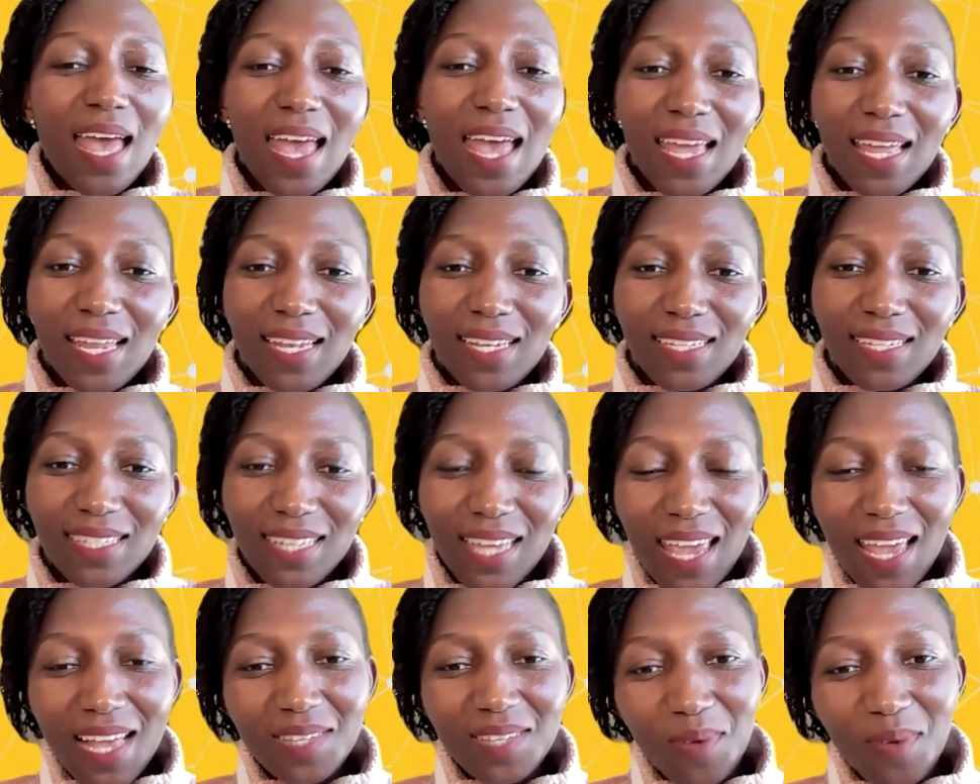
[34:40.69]
And
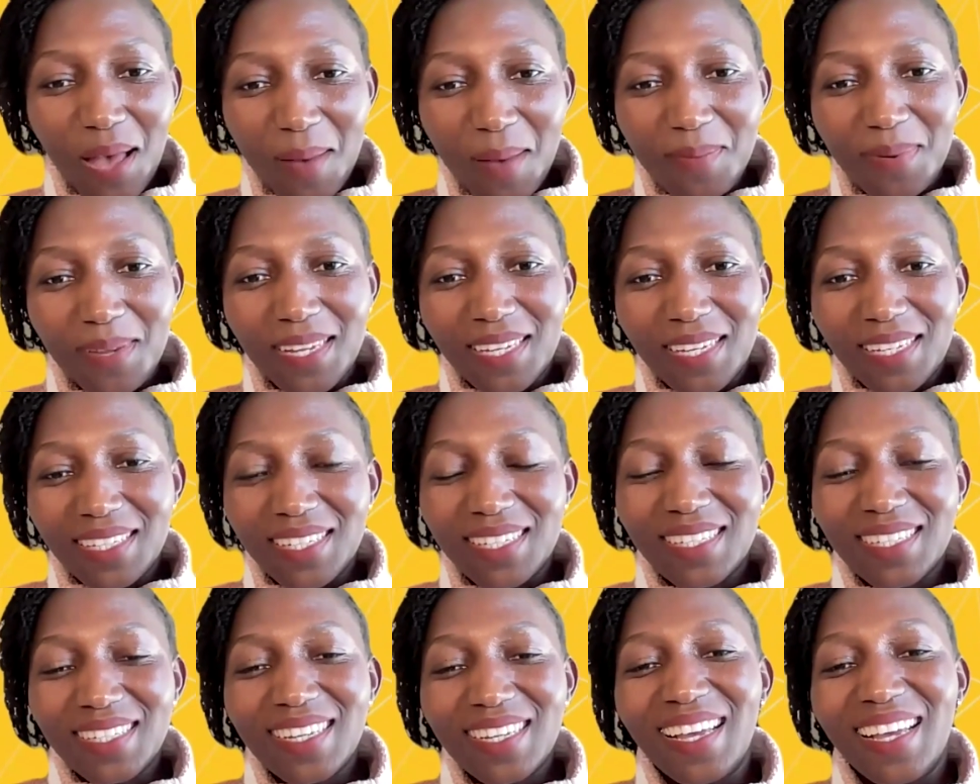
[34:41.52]
here's what
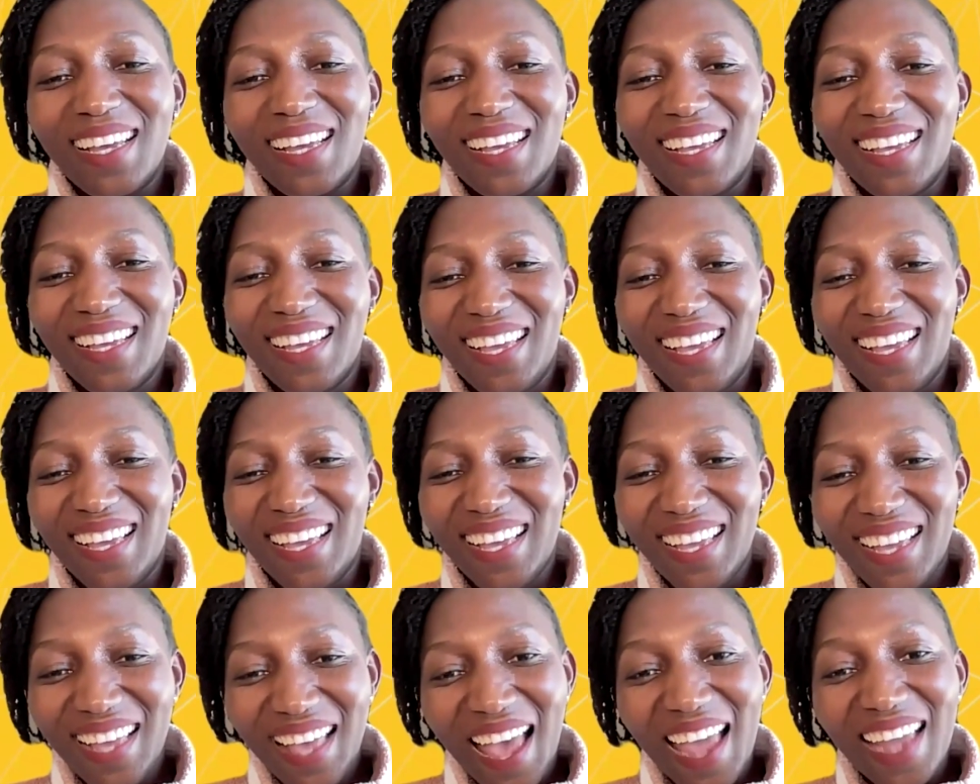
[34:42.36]
happened.
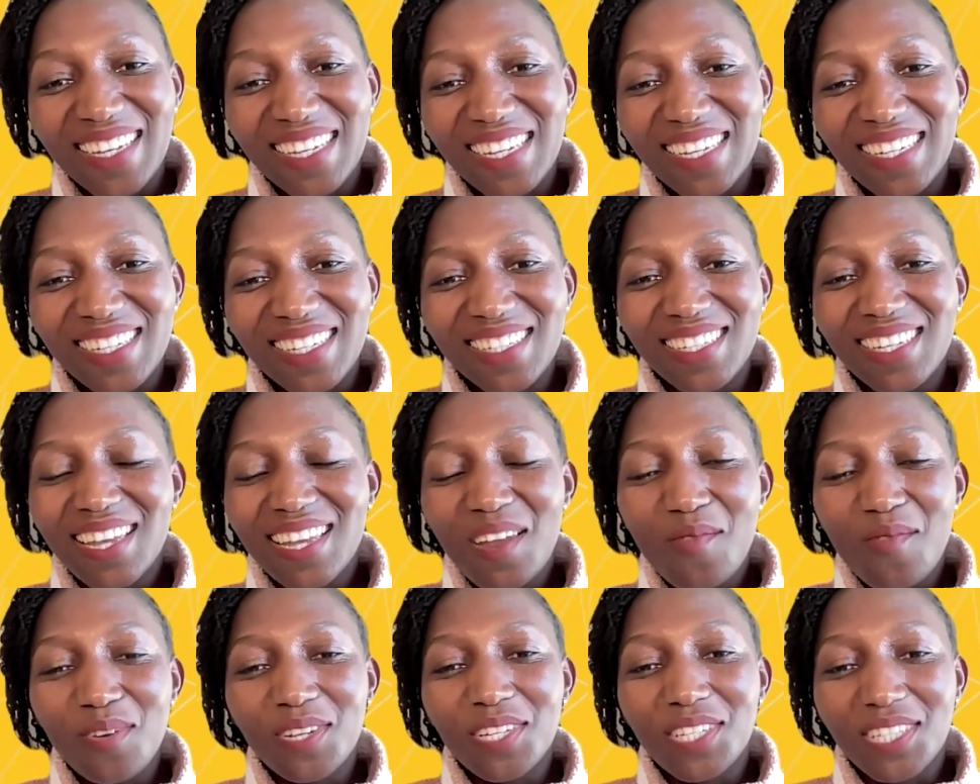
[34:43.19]
I didn't
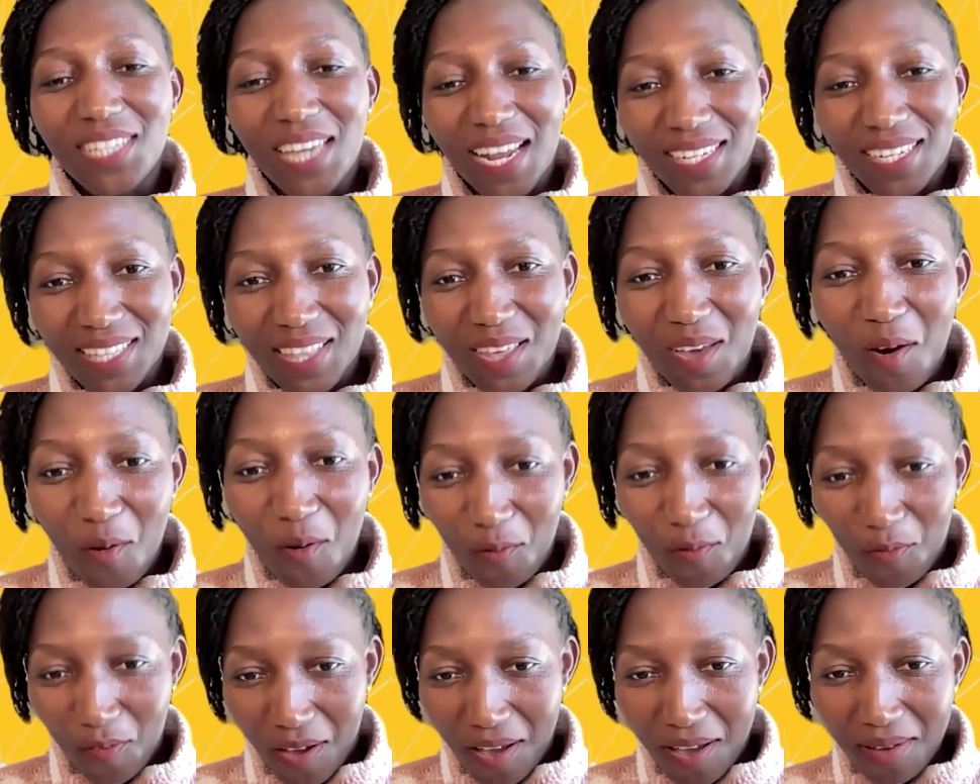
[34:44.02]
reject the
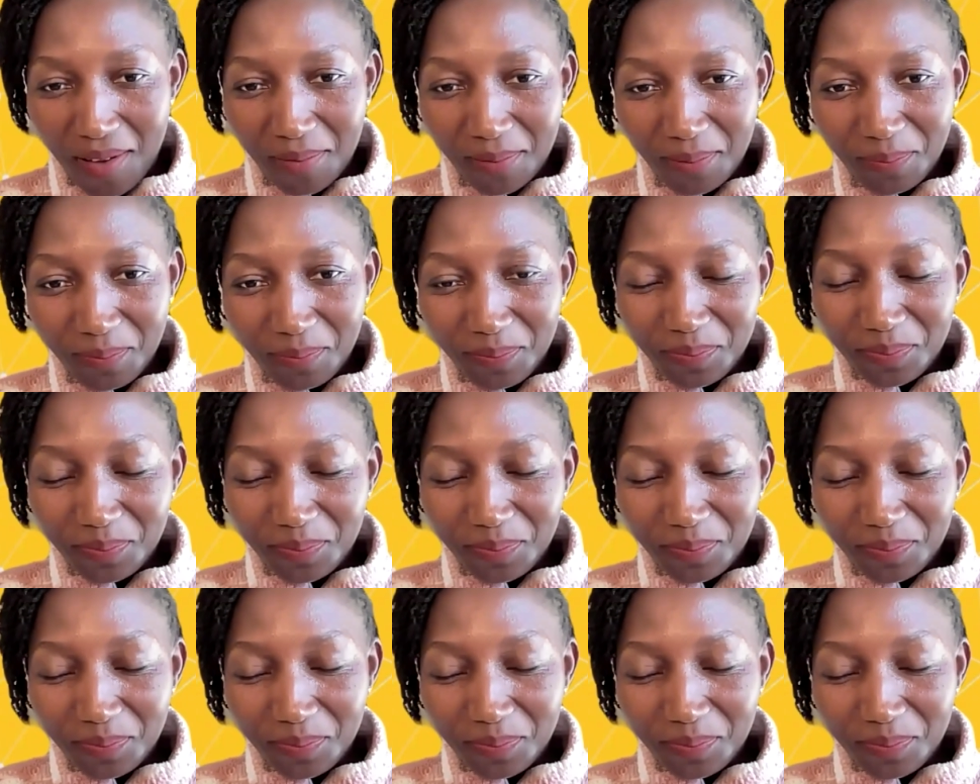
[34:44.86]
offer.